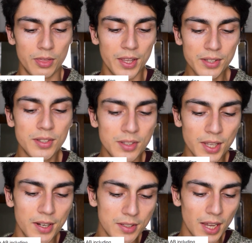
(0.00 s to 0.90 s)
This
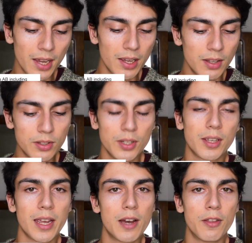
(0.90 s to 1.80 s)
didn't take into
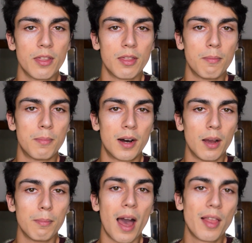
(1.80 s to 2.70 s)
account
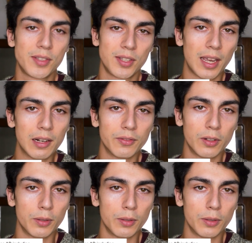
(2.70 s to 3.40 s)
my maths A-level,